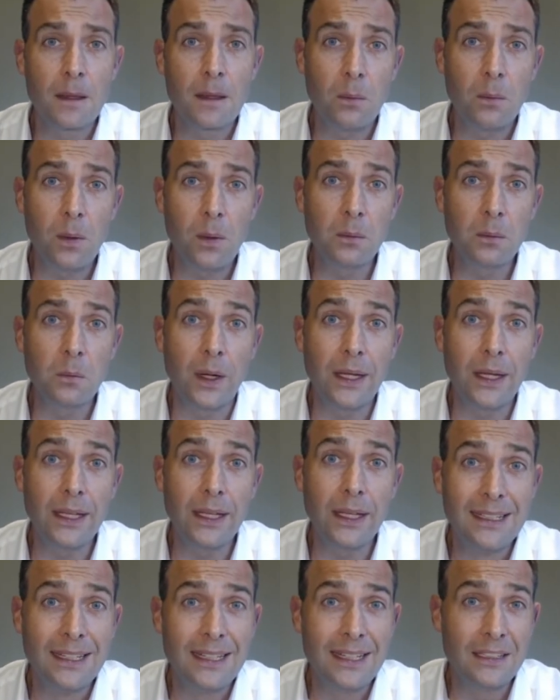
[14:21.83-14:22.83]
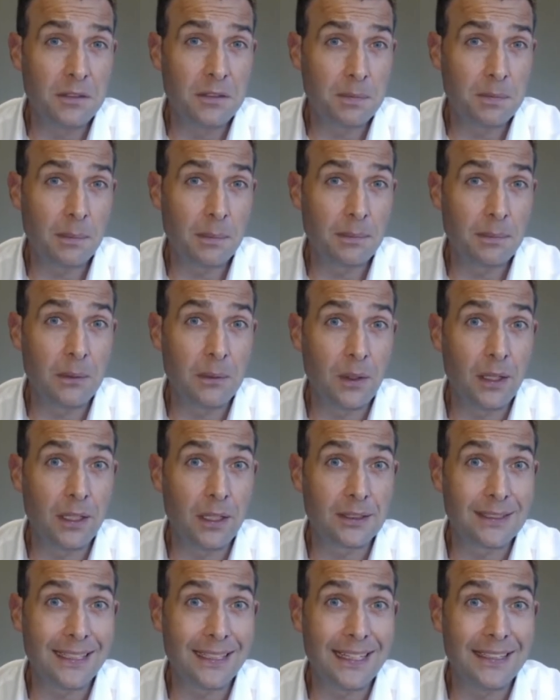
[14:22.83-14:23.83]
One way, and you've probably
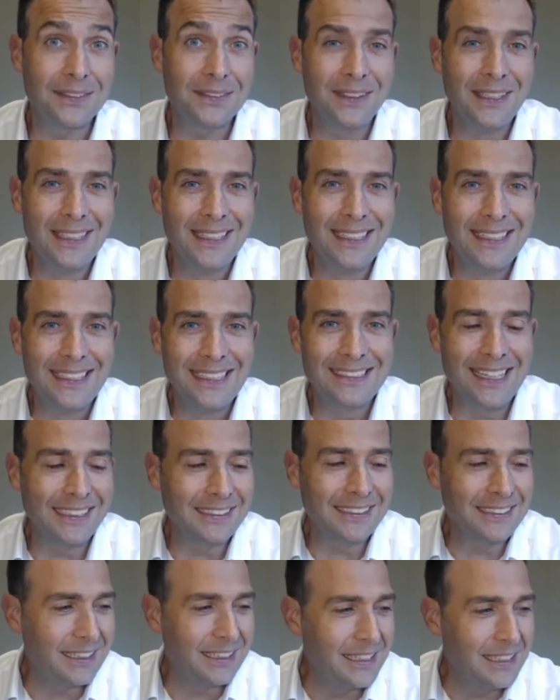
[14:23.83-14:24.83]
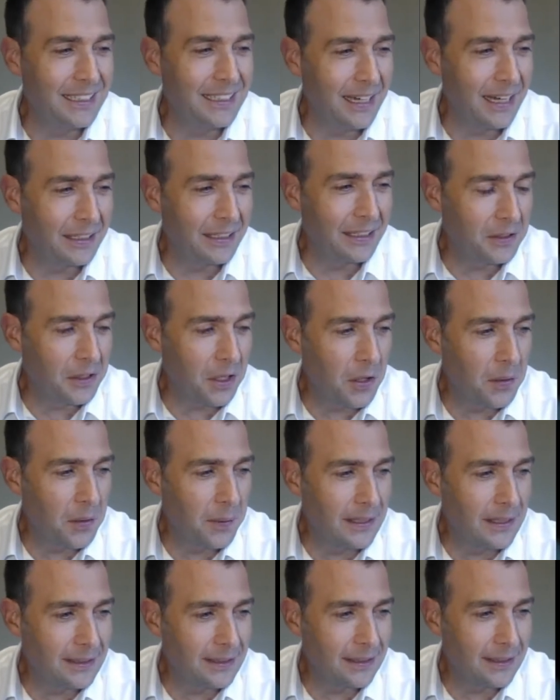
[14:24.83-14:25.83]
worked it out, is actually I could go
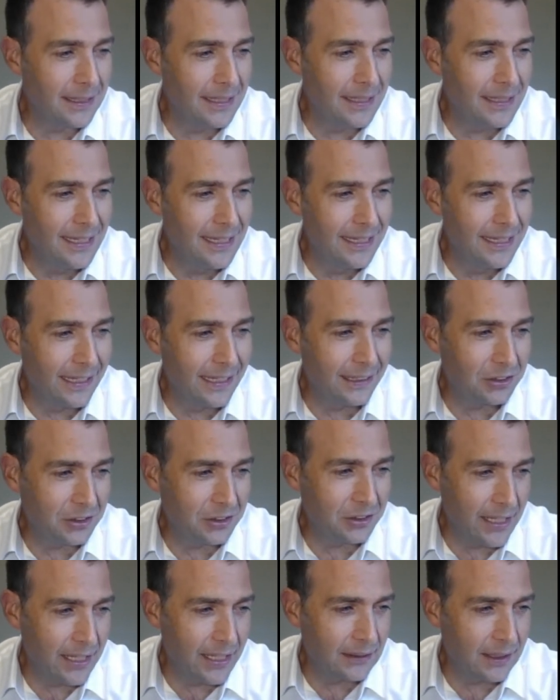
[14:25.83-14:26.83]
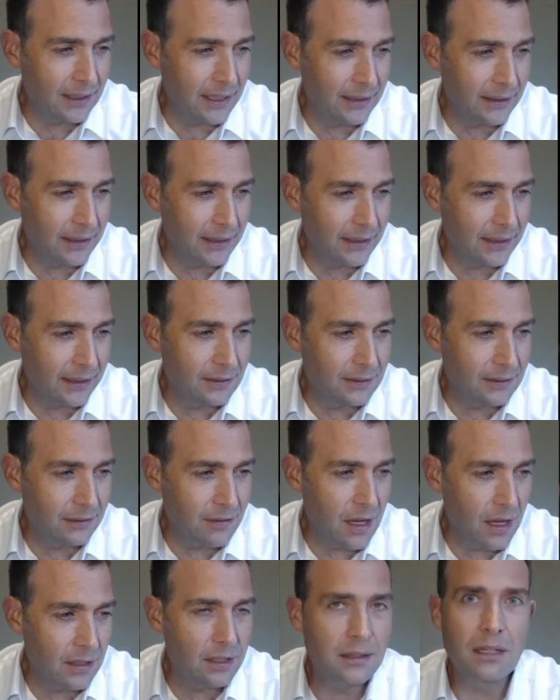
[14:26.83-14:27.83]
into the exchange like this, and
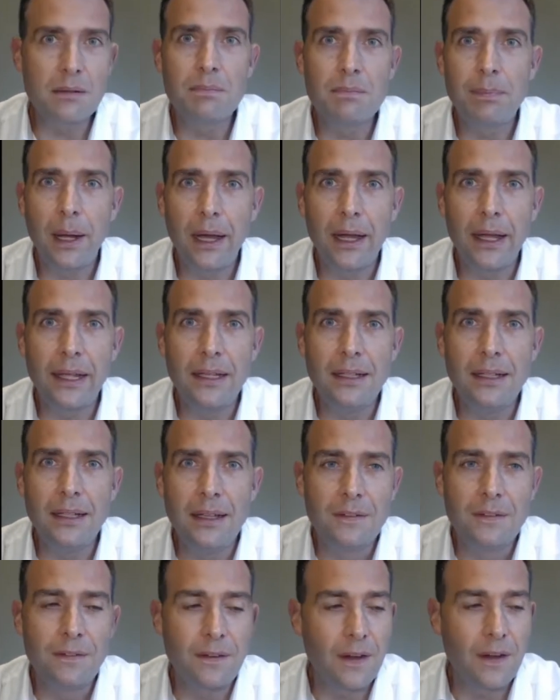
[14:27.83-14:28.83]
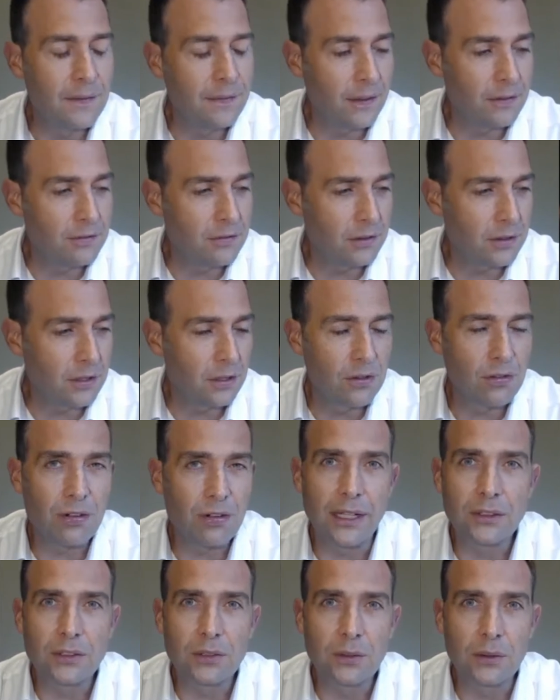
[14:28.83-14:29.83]
rather than buy 500
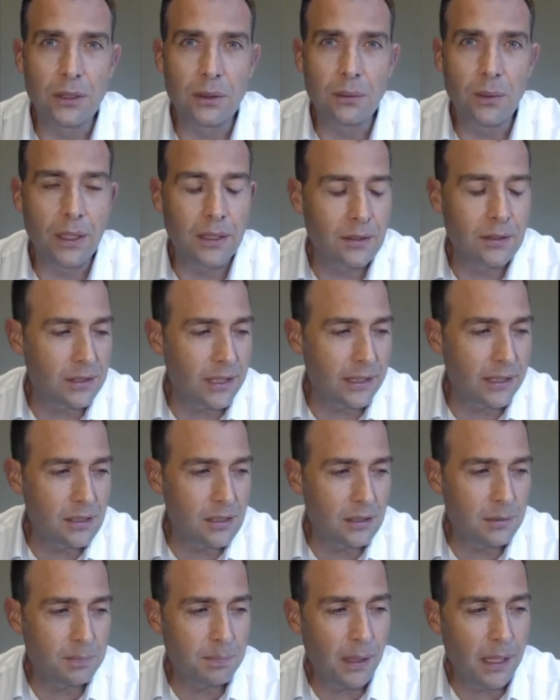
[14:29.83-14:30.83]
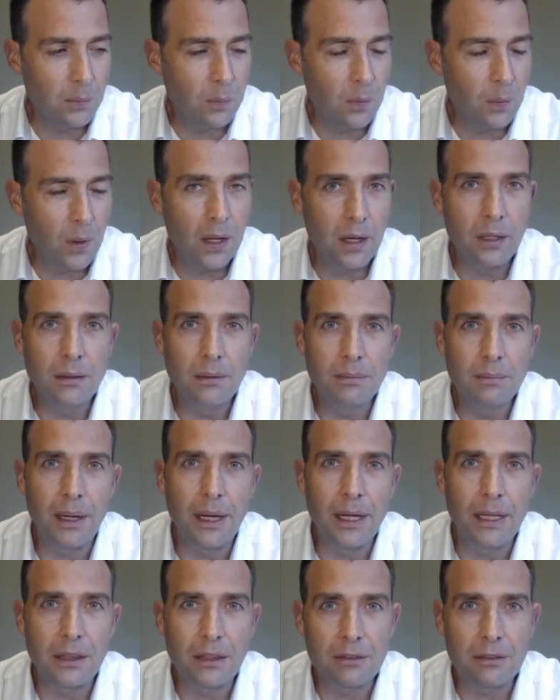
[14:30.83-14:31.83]
contracts all at once, I can just buy 1,
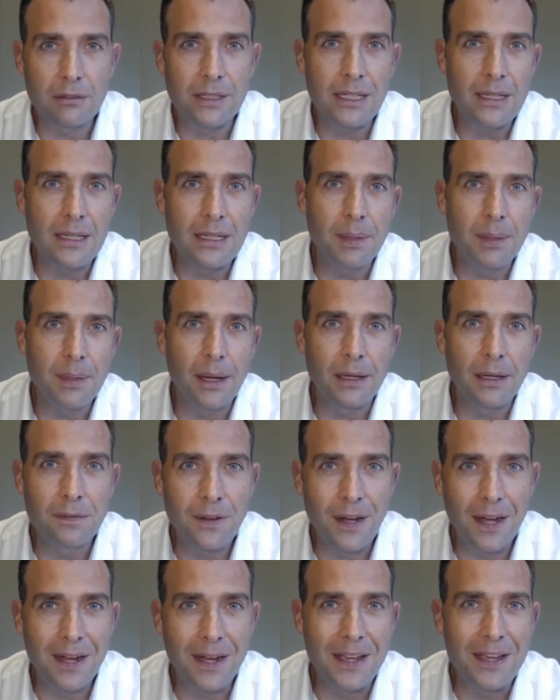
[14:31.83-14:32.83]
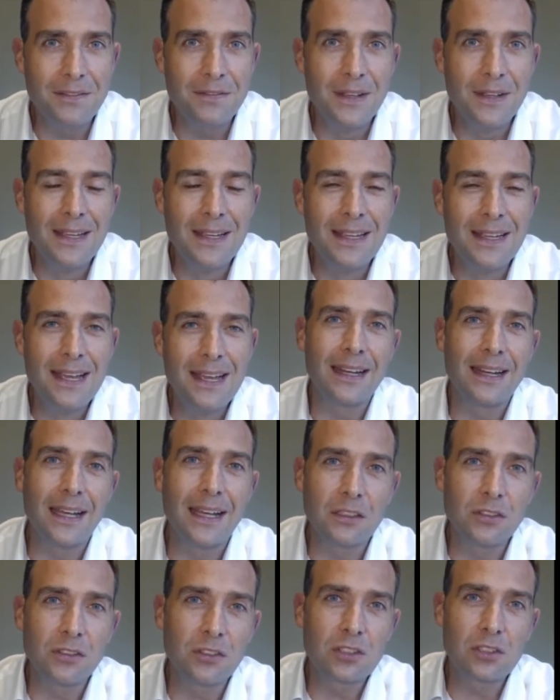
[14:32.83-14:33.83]
buy 3, buy 5, and I
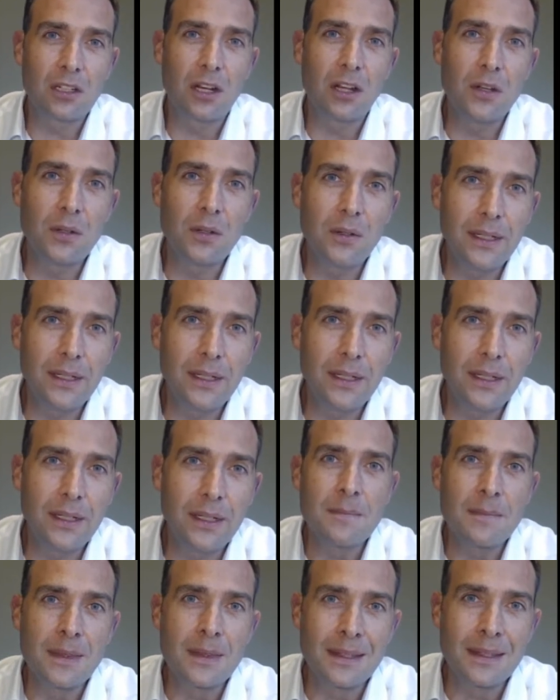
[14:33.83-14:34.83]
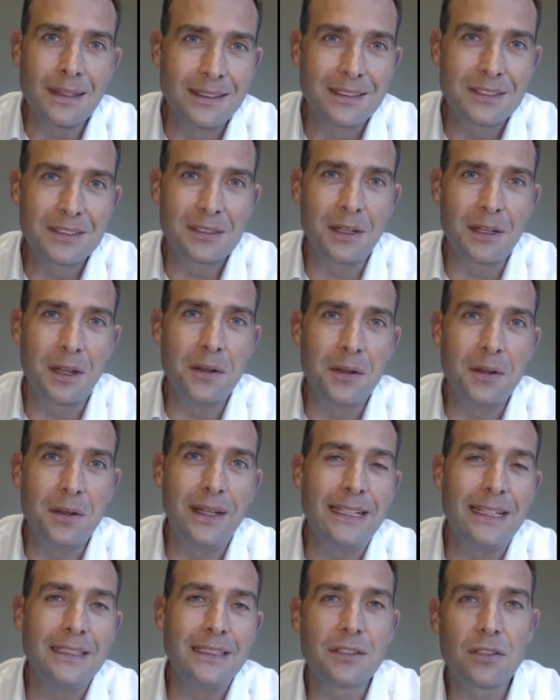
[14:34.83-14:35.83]
can slowly
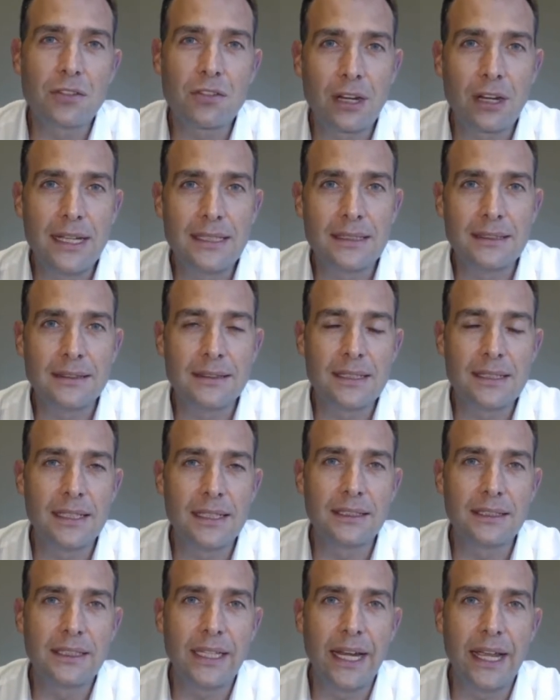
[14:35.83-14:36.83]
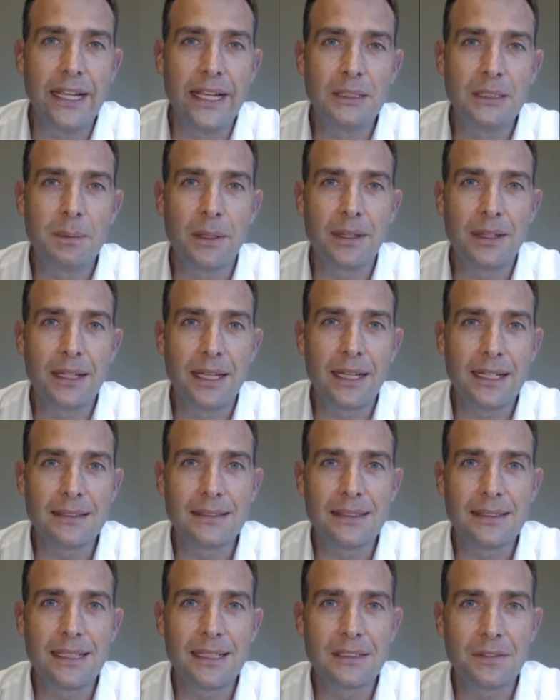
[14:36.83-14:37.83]
enter the trade into the exchange. But
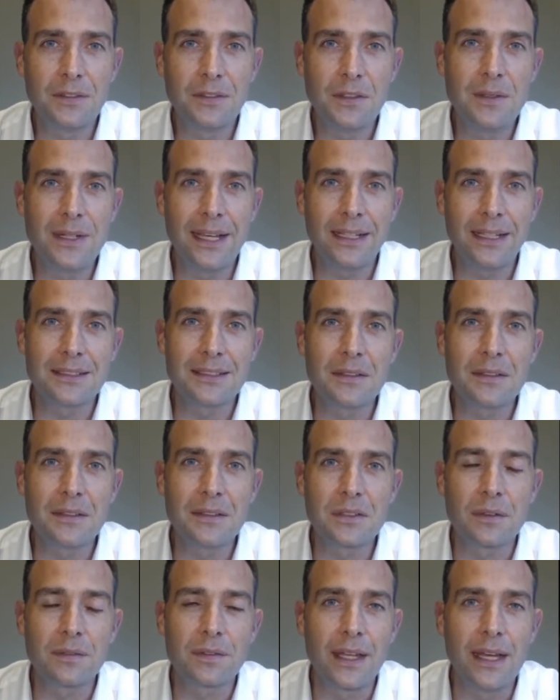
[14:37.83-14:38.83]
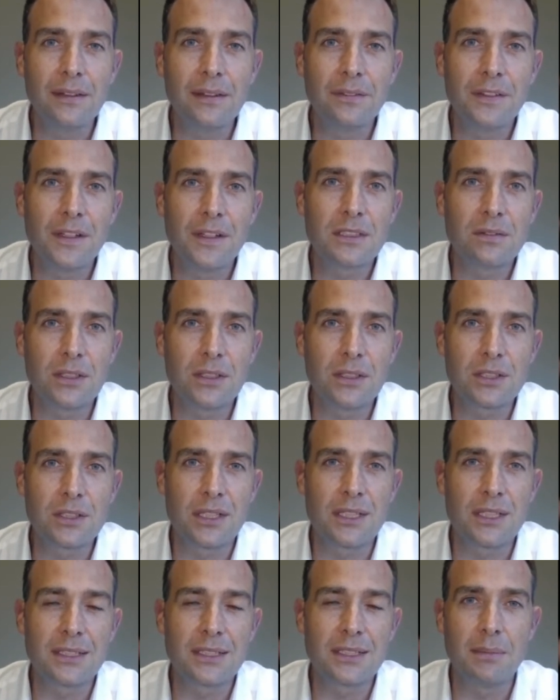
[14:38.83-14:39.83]
there's a few negatives of that. First of all, it's
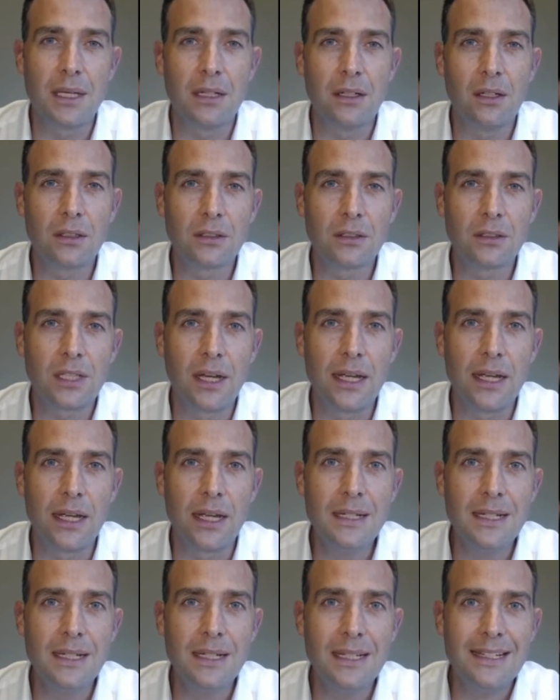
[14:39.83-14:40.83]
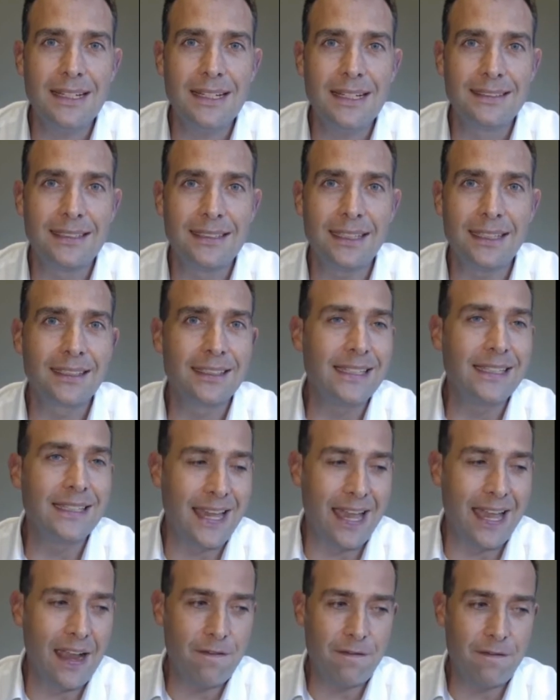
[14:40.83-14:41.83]
going to take me a long time. Secondly,
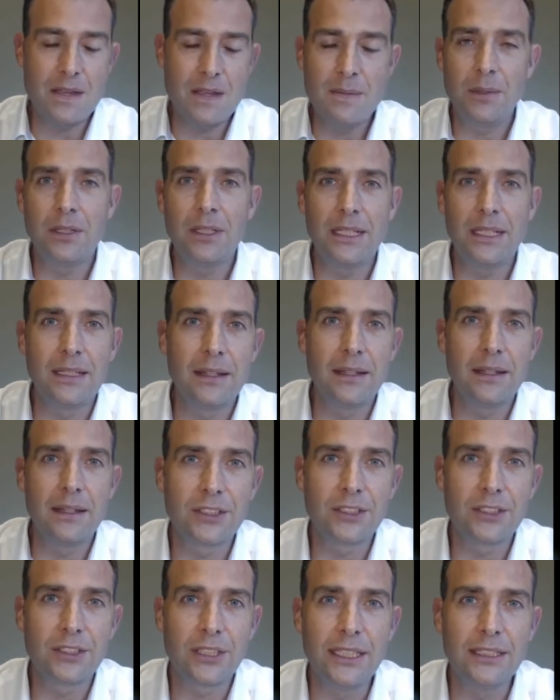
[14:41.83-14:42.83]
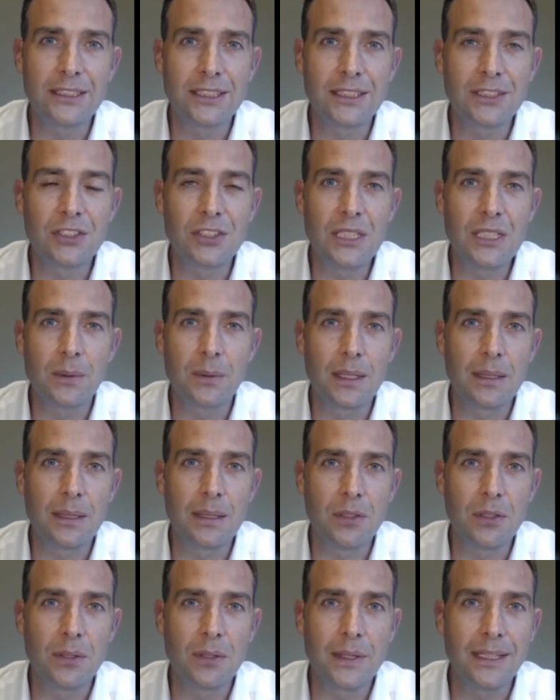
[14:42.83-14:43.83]
everybody in the exchange can see what I'm
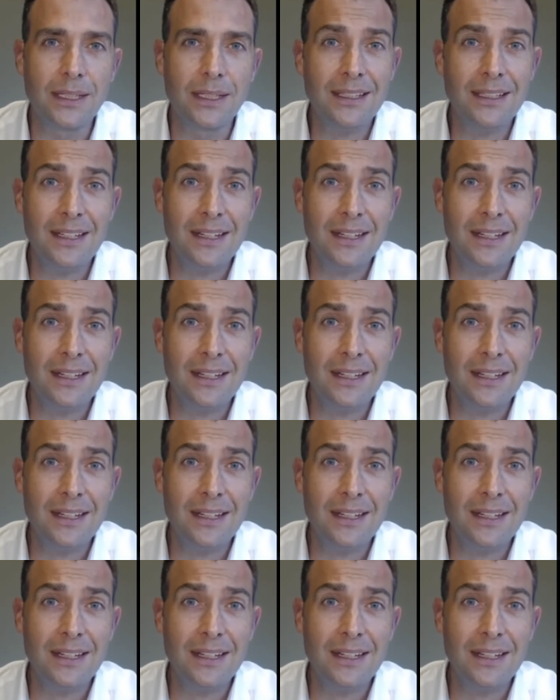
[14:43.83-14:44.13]
doing.